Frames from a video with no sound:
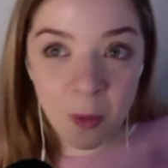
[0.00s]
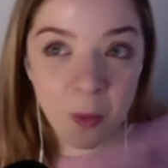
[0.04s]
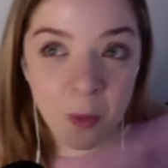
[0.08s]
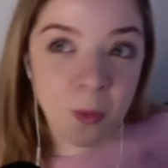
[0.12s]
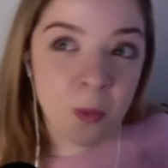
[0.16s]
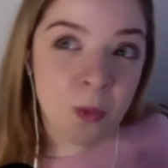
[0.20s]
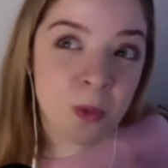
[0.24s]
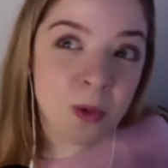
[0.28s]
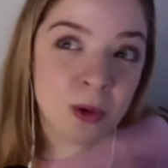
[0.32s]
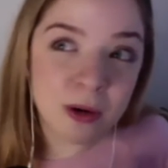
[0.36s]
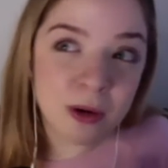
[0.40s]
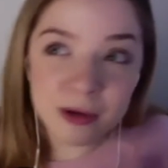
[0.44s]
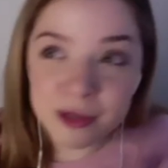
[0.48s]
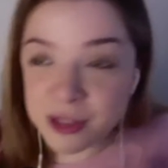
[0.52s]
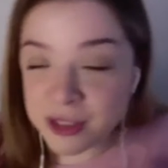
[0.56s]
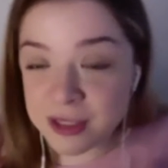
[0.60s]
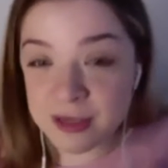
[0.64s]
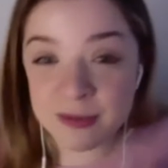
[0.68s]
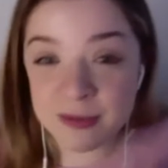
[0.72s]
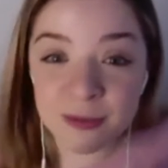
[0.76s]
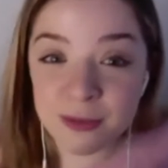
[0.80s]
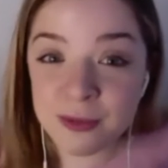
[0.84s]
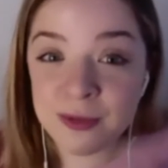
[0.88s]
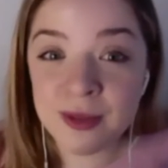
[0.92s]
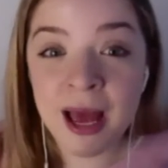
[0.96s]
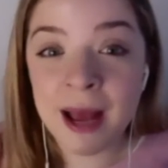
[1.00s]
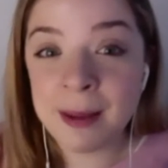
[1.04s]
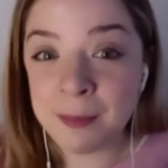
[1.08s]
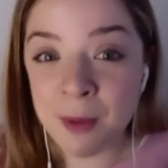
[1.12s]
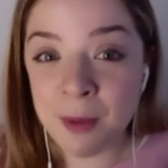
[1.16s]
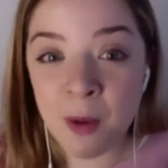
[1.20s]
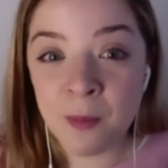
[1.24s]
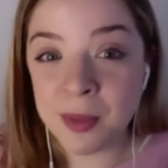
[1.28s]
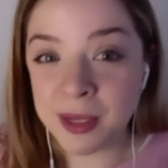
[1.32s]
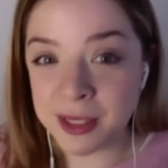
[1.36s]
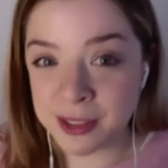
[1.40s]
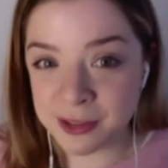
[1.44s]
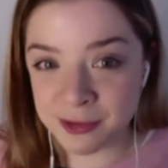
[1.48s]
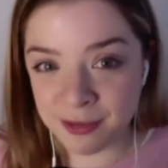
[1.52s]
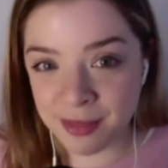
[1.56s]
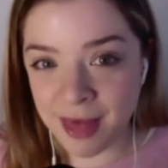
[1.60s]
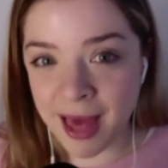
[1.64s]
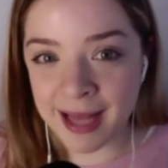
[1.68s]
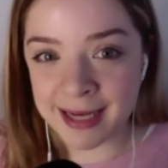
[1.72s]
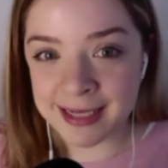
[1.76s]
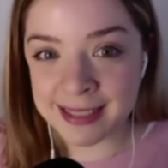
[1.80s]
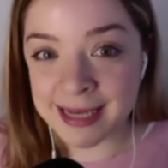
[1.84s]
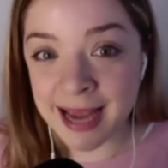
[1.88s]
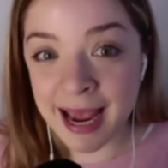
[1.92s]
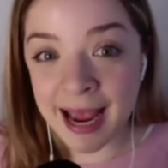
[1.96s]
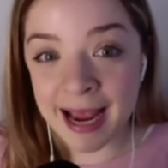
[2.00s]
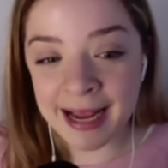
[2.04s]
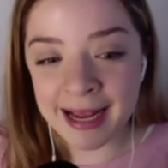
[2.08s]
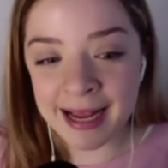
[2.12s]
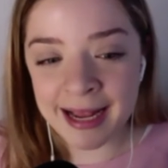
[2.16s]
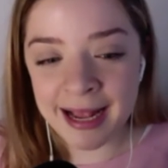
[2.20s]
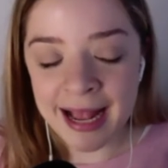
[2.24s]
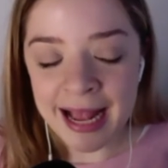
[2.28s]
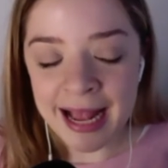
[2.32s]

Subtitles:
or just for that moment or that day.